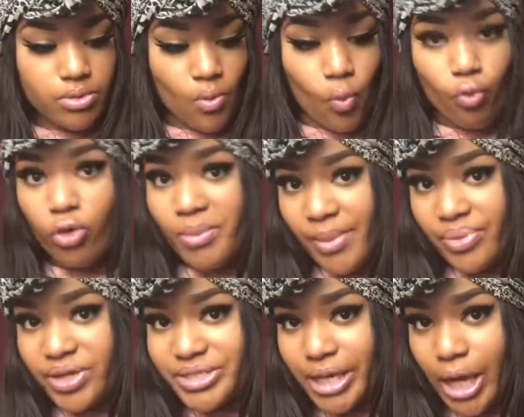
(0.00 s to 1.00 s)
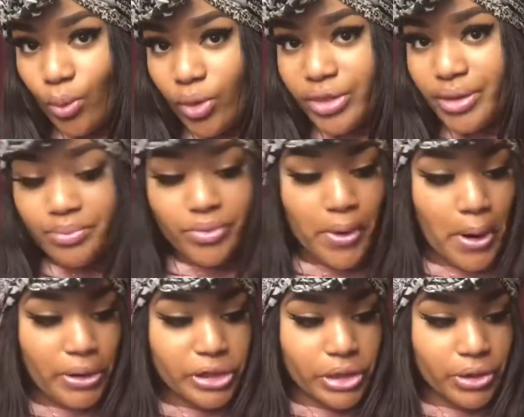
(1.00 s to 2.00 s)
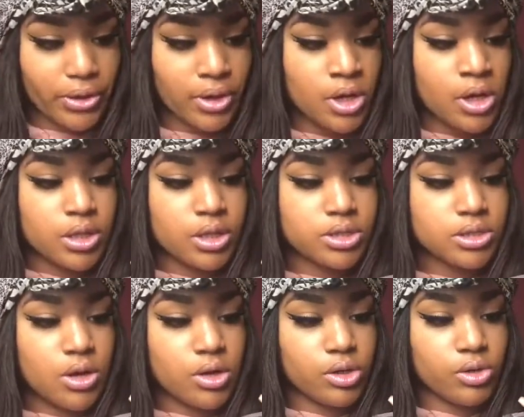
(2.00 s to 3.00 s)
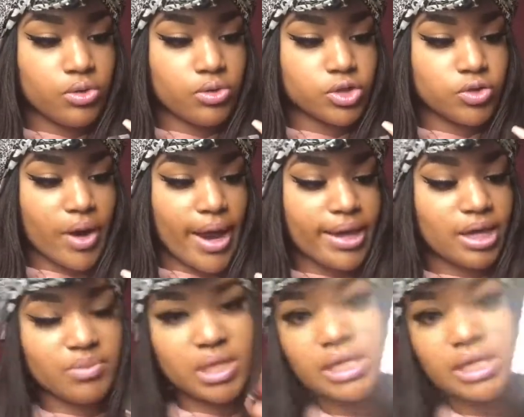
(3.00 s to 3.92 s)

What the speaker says: warm up the skin with some bronzer. This is called You Dragging Me